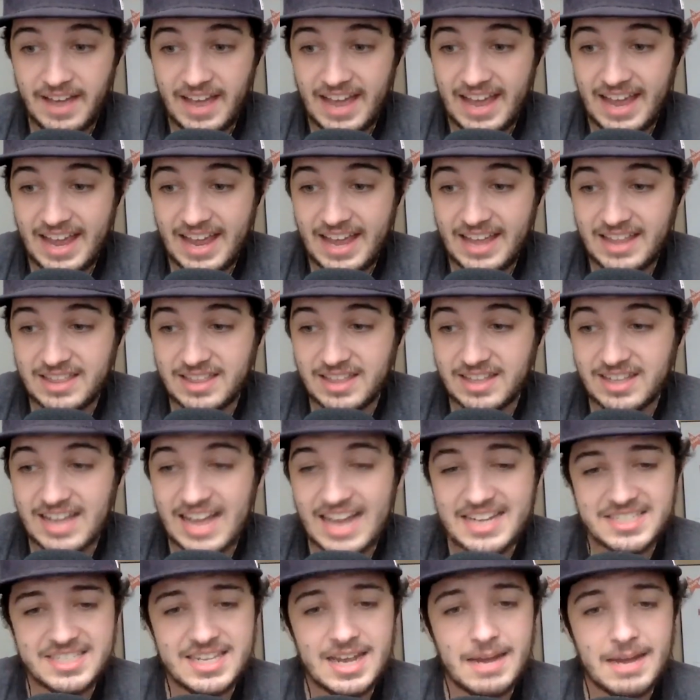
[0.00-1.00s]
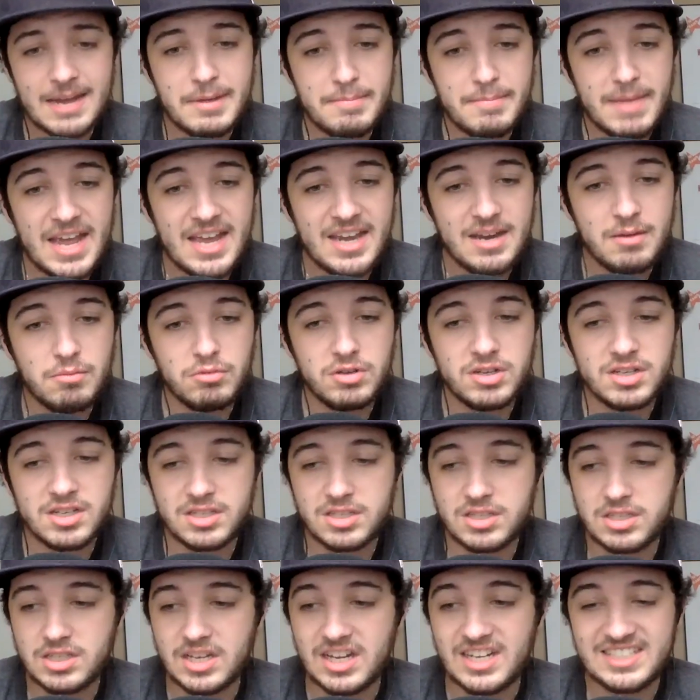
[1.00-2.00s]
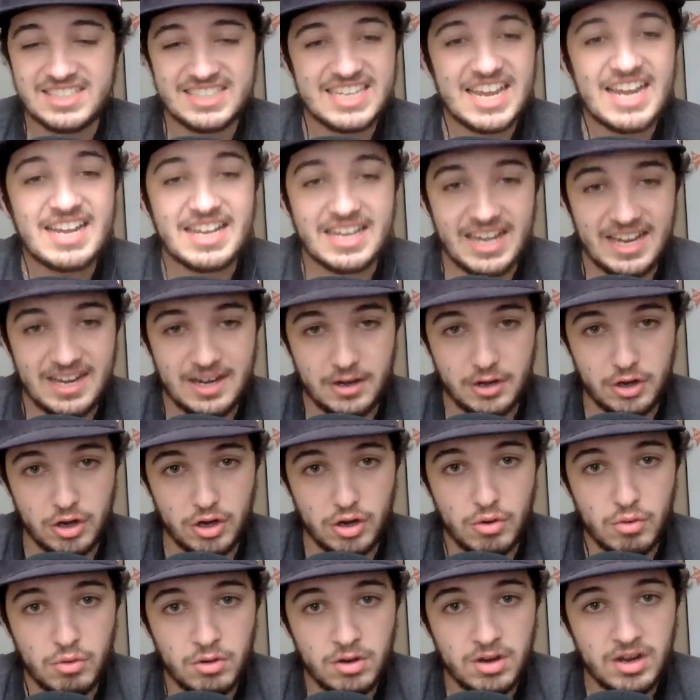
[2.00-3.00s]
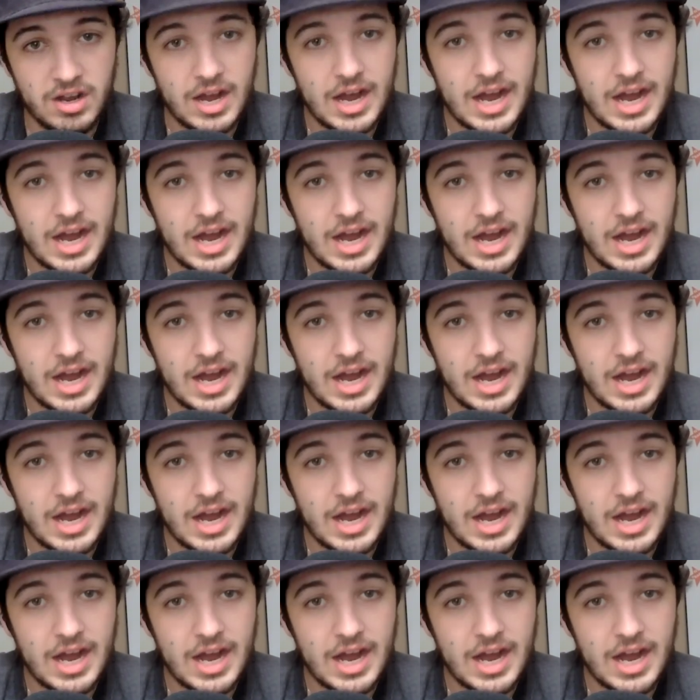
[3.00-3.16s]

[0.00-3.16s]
And the last time he made it was a decade ago.